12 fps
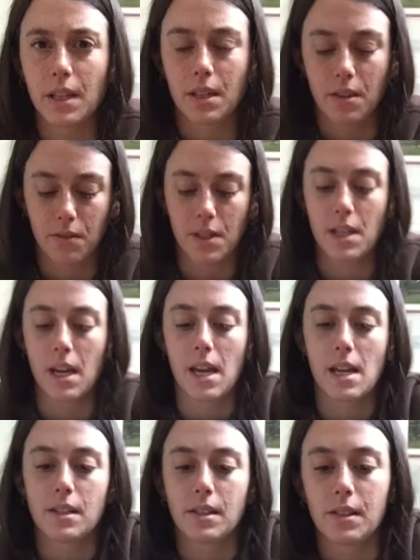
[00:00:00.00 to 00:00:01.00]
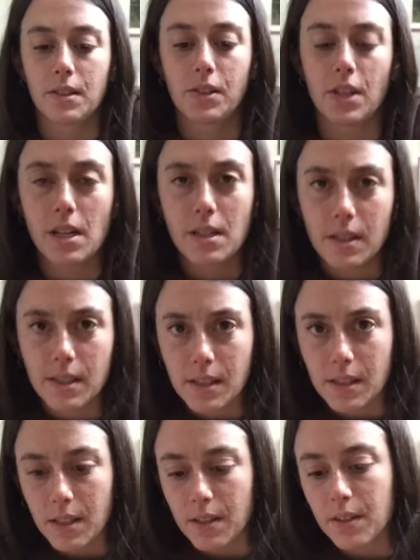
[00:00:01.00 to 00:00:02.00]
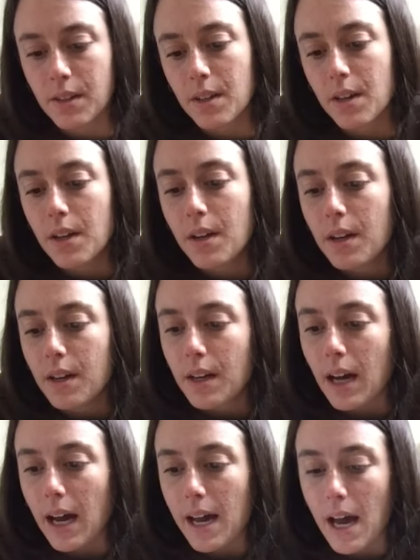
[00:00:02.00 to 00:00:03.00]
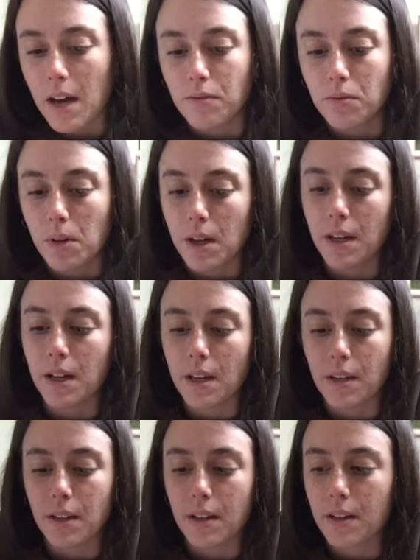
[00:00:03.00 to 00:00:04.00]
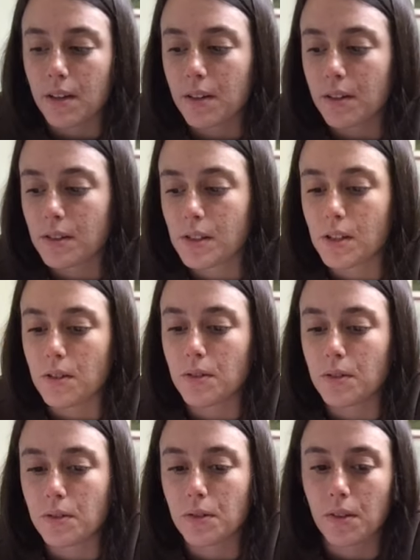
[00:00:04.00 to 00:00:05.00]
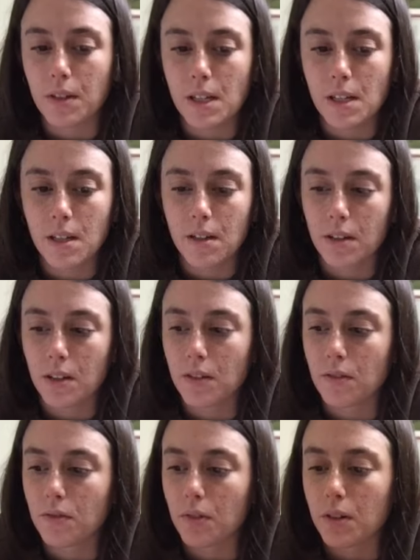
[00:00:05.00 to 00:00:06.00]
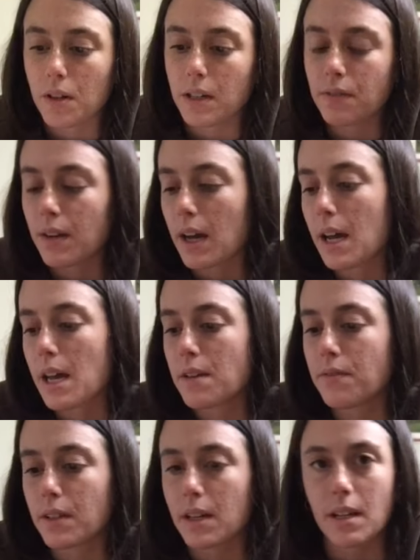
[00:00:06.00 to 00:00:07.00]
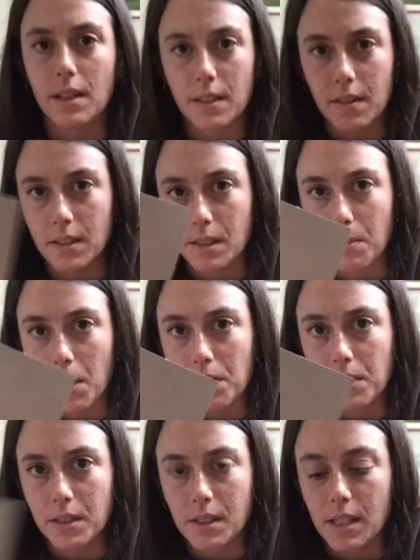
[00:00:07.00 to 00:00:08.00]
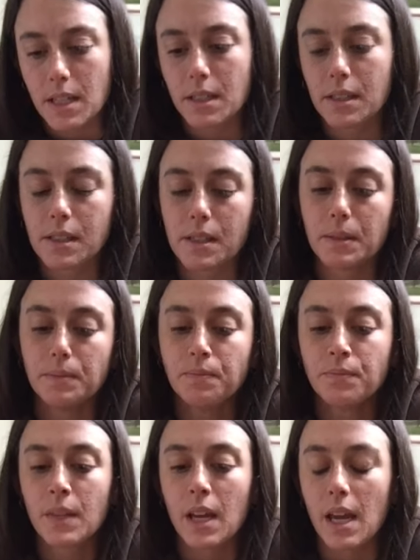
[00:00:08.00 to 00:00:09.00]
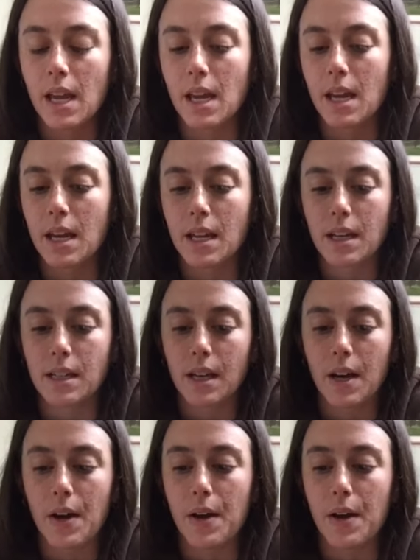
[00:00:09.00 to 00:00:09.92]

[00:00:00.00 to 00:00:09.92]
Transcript: like 3 to 8 sheets. I have 1, 2, 3, 4, 5, and a small one, 6. And